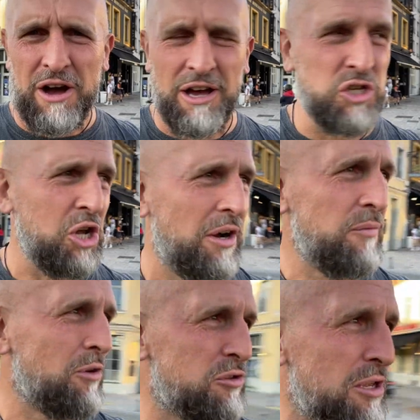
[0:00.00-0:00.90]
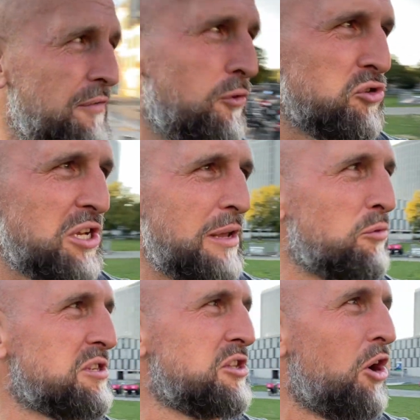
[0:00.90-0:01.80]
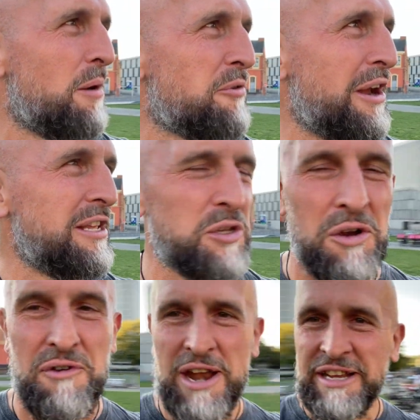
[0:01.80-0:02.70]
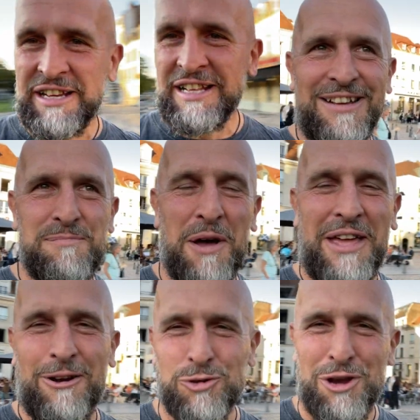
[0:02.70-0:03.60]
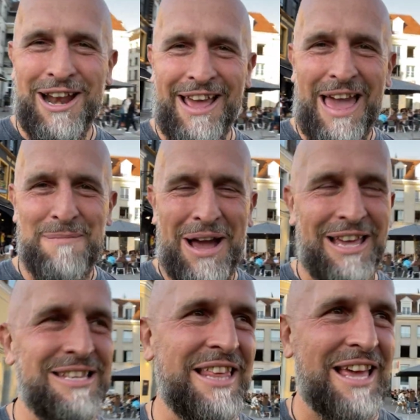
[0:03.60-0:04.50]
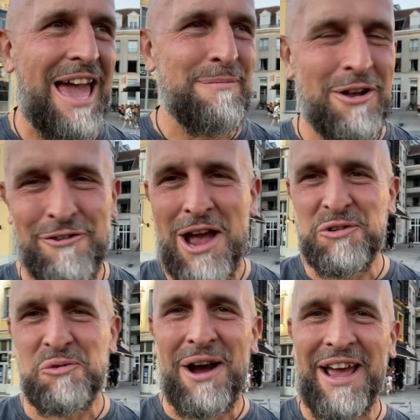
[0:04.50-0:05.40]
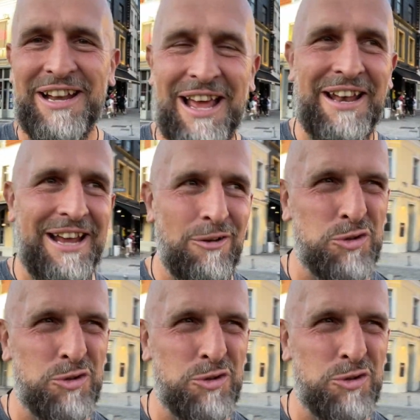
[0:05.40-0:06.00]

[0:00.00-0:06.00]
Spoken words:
a high shot, which fortunately was not upgraded to a red. But then Australia came back into the game and ground away, and they're now